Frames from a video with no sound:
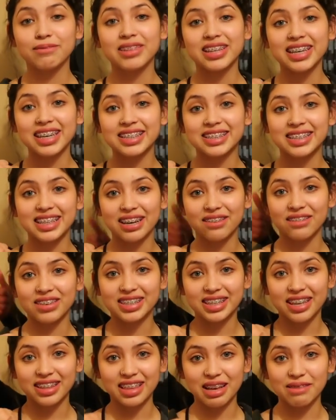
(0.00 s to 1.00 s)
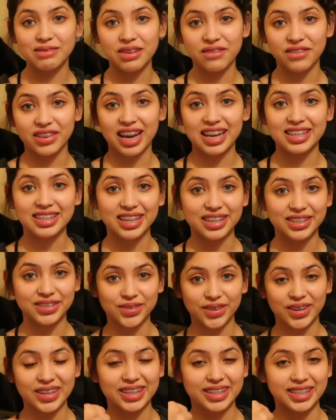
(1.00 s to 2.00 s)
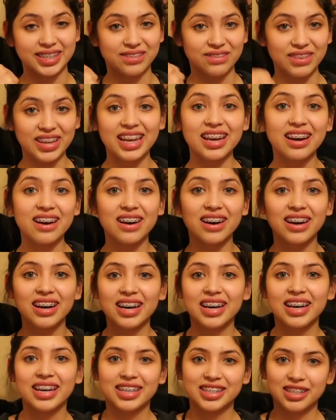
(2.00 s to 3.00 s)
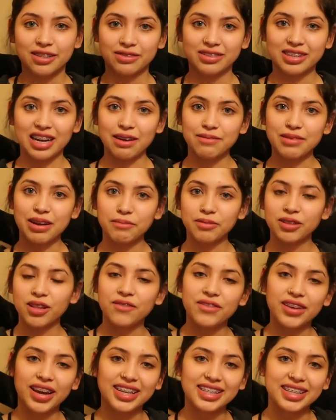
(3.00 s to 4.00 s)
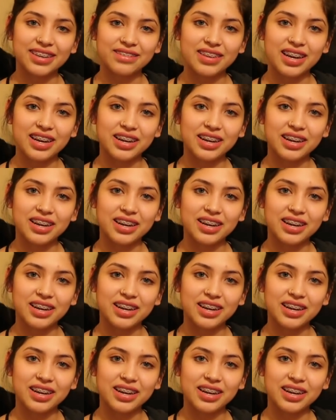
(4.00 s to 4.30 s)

please give us a thumbs up if you guys enjoyed this video. Subscribe down below if you guys have